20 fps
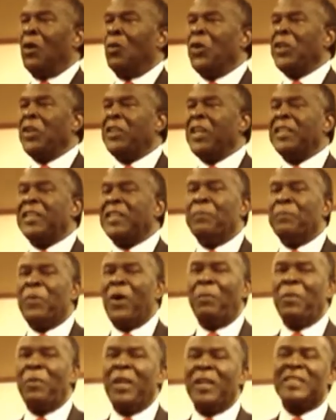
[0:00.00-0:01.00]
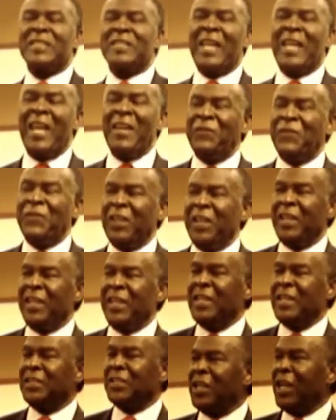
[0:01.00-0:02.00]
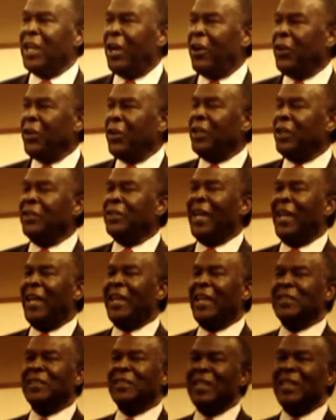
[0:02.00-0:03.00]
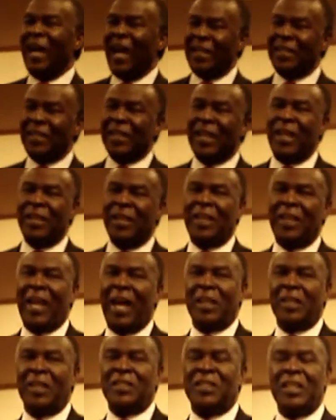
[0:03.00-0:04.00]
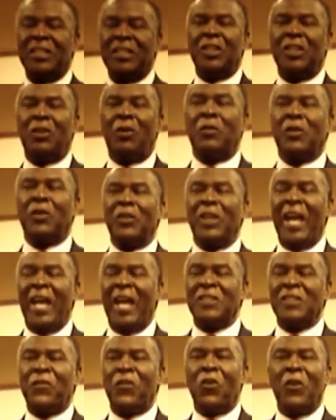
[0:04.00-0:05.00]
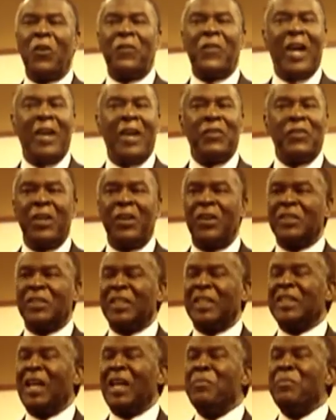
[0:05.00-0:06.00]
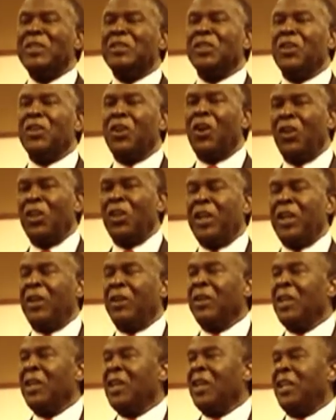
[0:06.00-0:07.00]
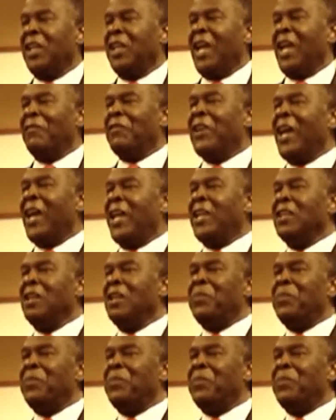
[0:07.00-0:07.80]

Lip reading: We think that public safety is an area that has not gotten a lot of attention over the last 4 or 5 years. As I mentioned earlier, they haven't had any